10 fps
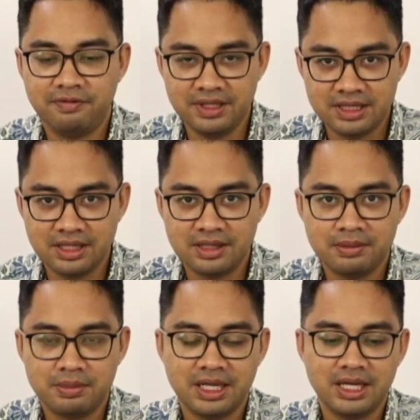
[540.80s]
defeated
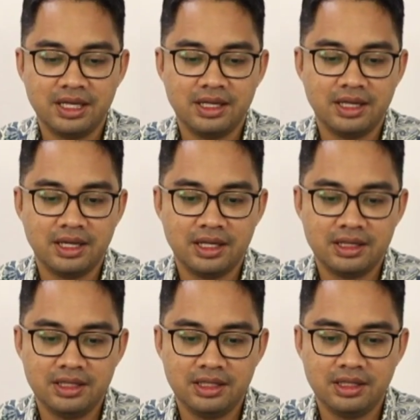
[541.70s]
by
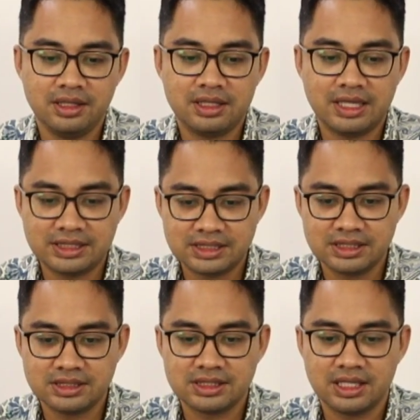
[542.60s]
uh, the
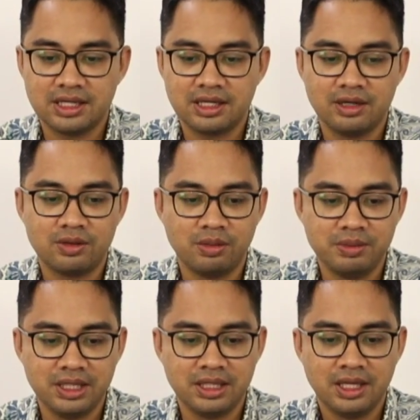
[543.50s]
cousins uh, Nga Kor
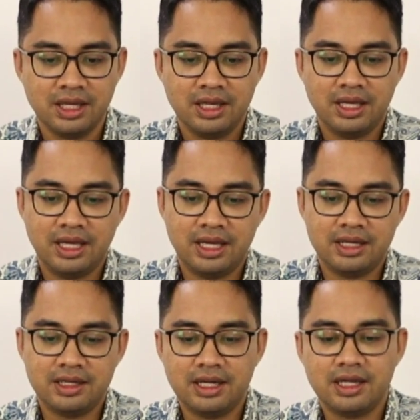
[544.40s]
Ming
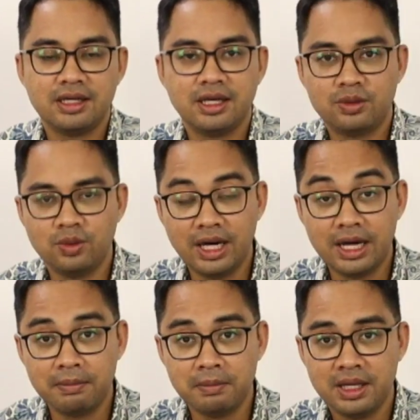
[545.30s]
and uh, Ngeh Koo
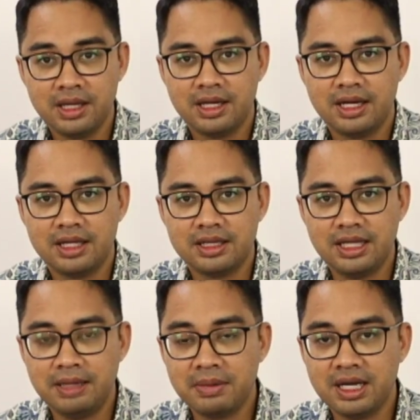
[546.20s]
Ham.
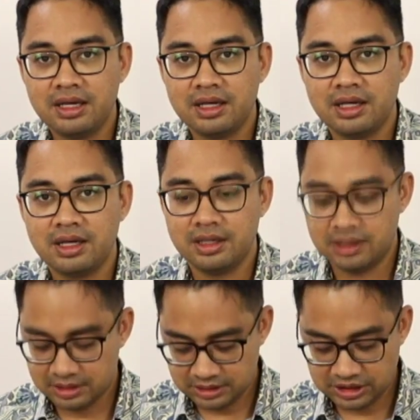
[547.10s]
they might
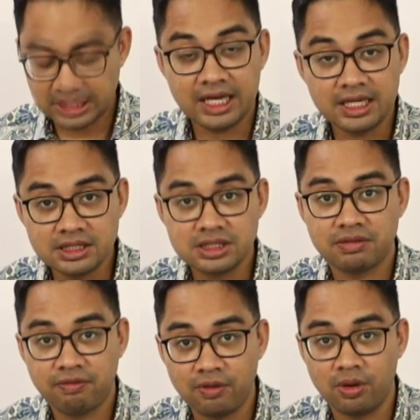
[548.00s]

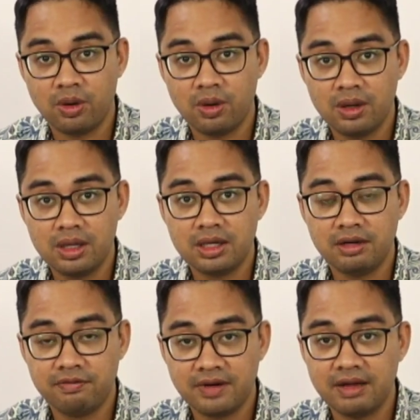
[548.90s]
challenge for a
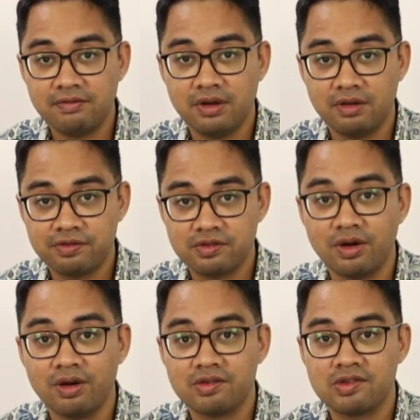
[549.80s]
revival of
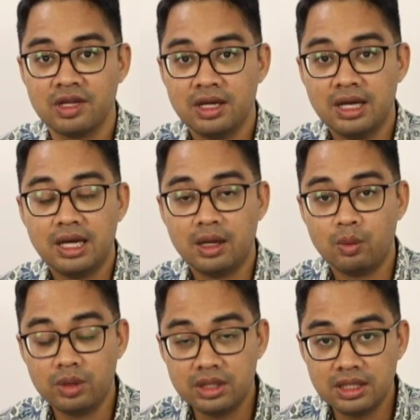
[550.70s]
sorts
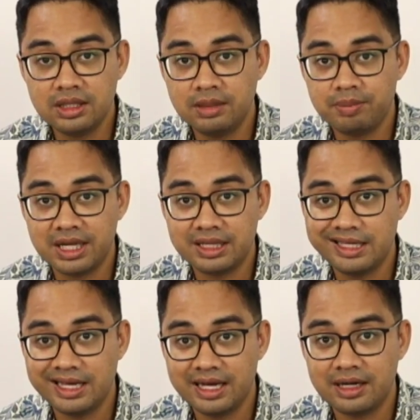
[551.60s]
within the
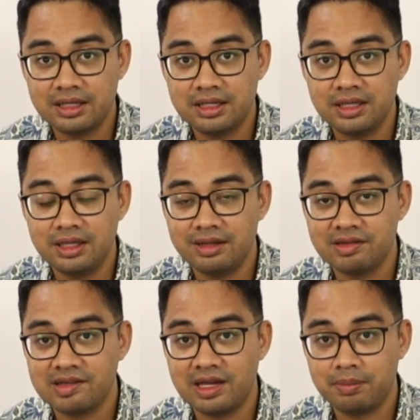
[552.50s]
party hierarchy
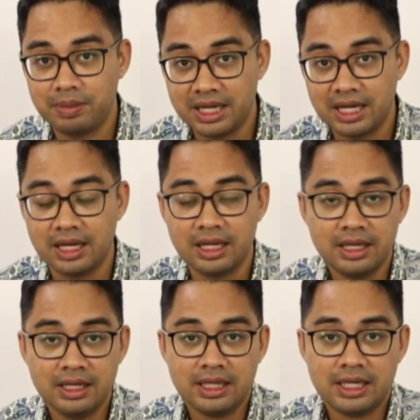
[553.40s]
inside Perak.
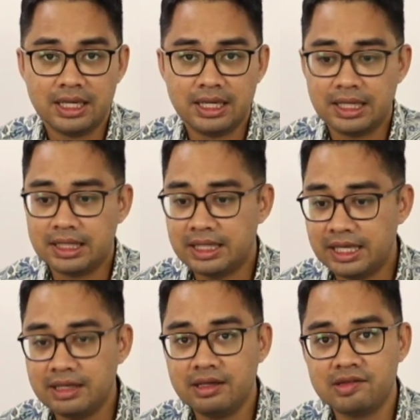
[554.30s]
Uh,
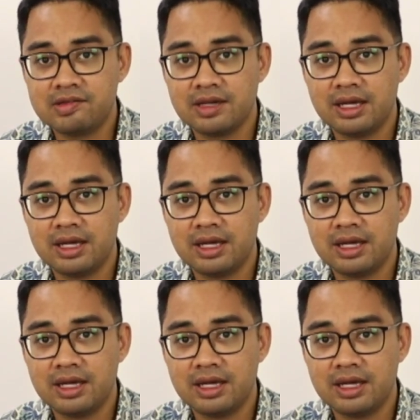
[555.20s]
that is